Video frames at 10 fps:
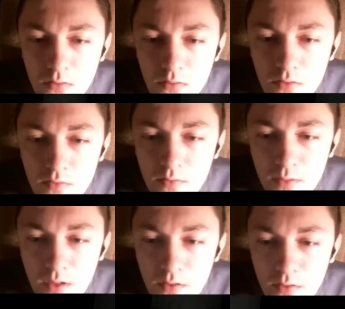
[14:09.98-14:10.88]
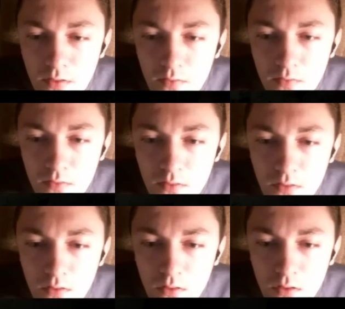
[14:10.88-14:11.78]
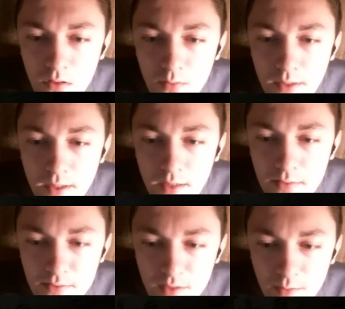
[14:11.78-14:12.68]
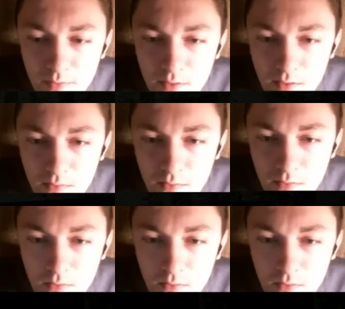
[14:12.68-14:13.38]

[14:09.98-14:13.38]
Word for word: There's so many doors. Oh my god, there's an upstairs.